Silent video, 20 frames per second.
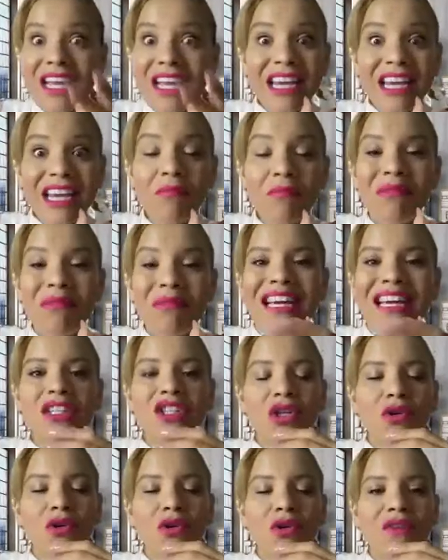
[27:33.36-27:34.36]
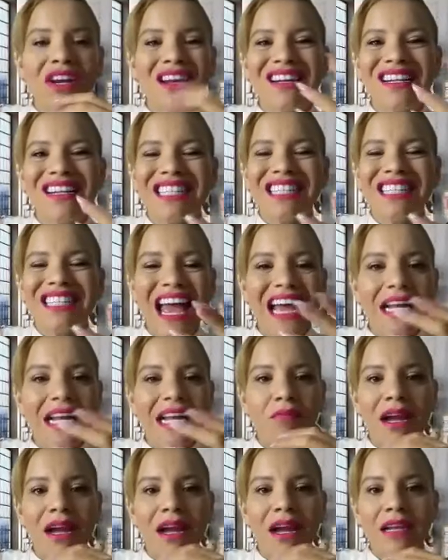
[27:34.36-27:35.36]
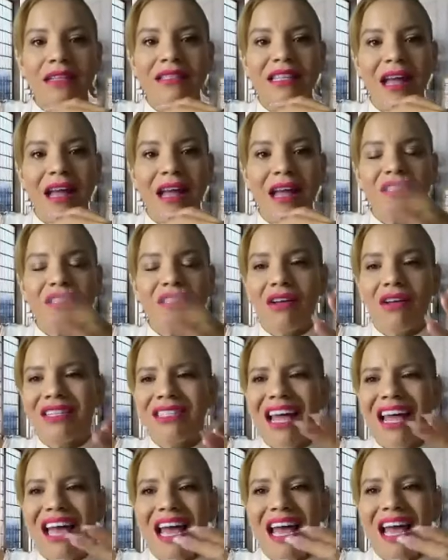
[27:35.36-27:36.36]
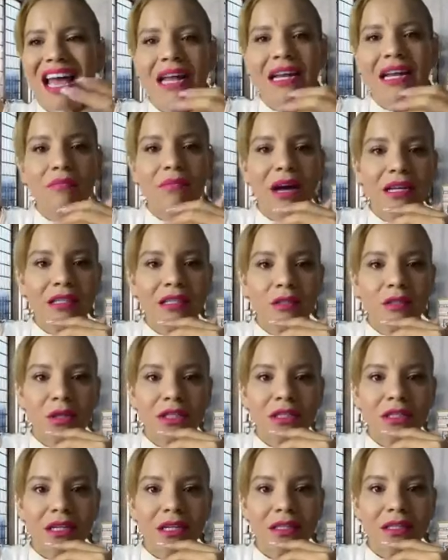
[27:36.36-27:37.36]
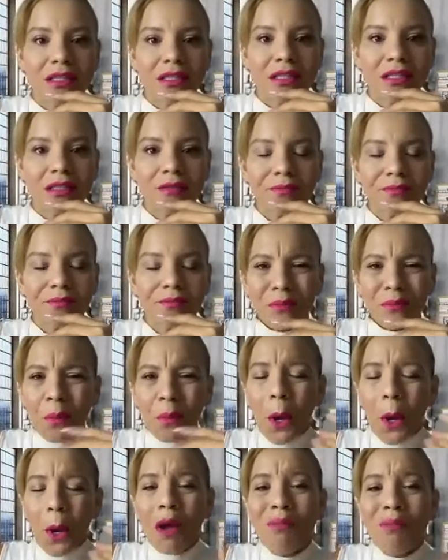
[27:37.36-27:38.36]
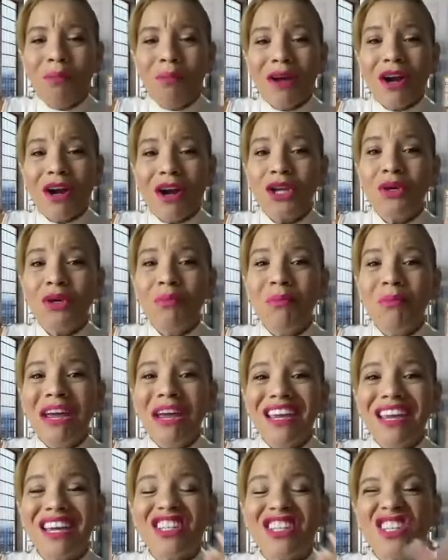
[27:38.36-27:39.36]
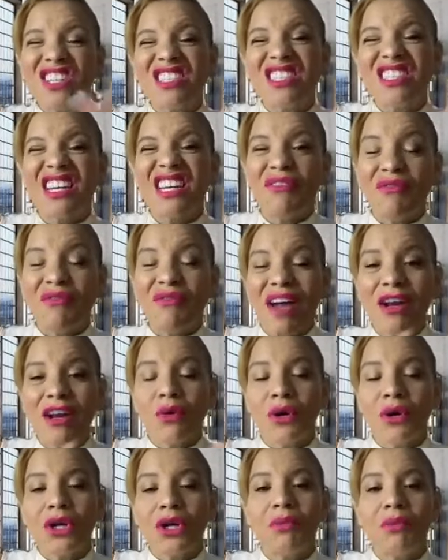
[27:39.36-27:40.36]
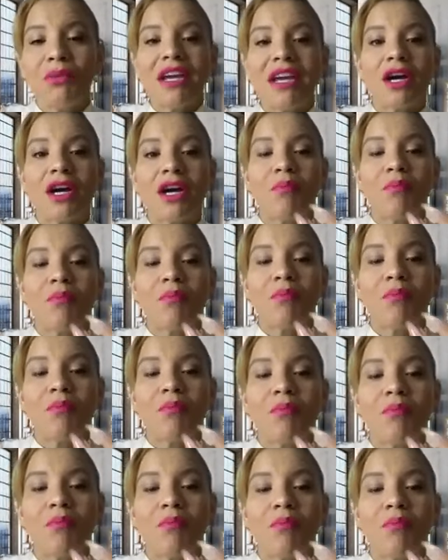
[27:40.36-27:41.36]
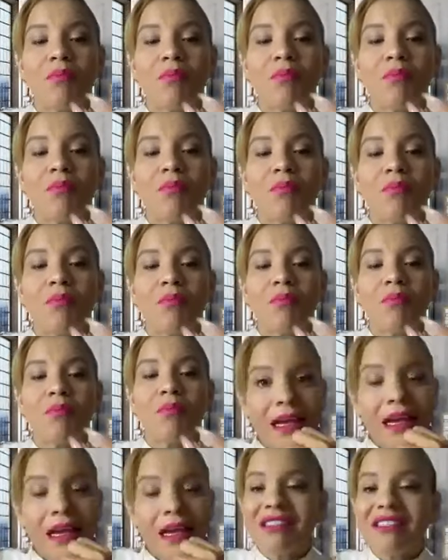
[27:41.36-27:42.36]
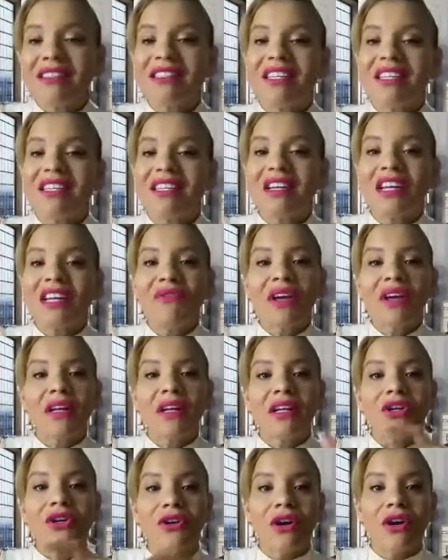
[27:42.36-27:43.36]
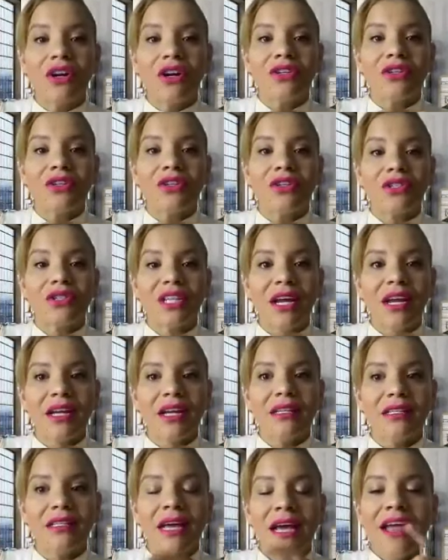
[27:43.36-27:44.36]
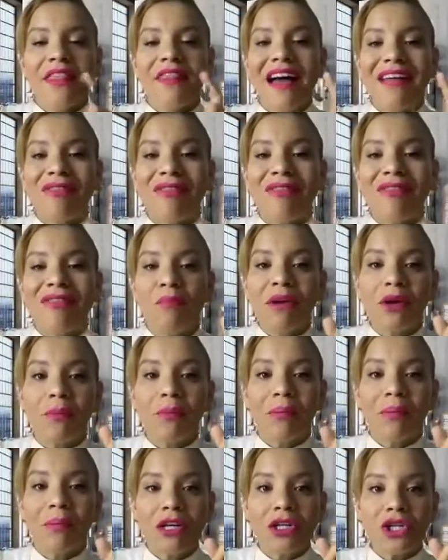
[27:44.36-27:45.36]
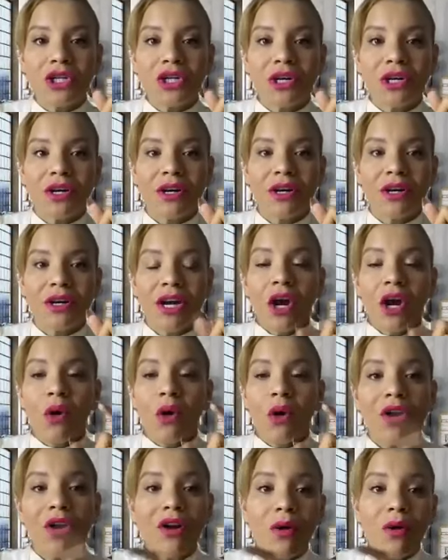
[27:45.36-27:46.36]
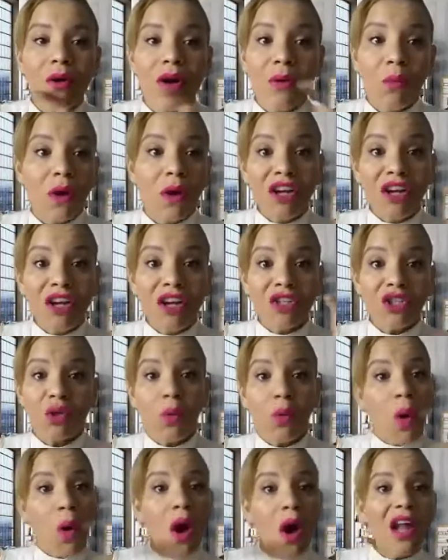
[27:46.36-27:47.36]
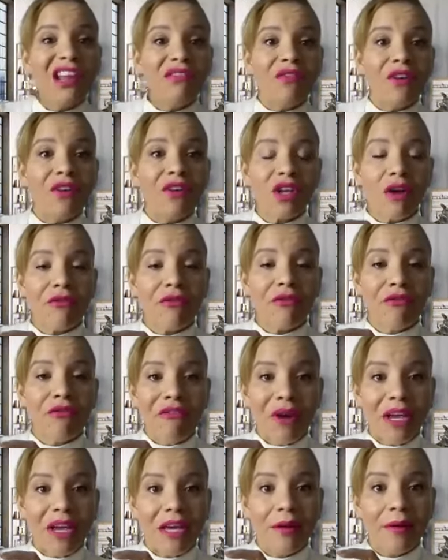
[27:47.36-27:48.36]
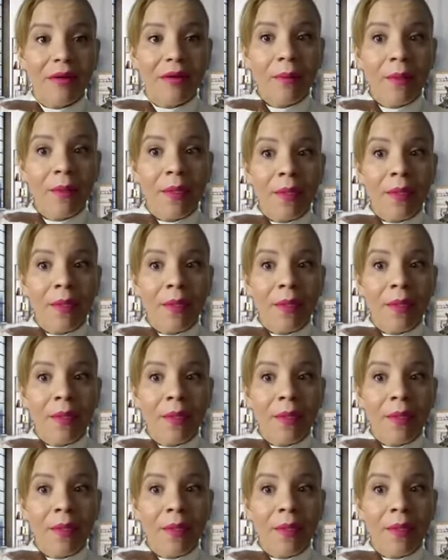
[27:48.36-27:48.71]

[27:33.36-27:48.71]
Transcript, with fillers: It can be integrated into anybody's lifestyle, into anybody's business. But are you making it just an event or are you making a part of your identity? Because a significant leader understands that the bigger picture, we're until all of us are free,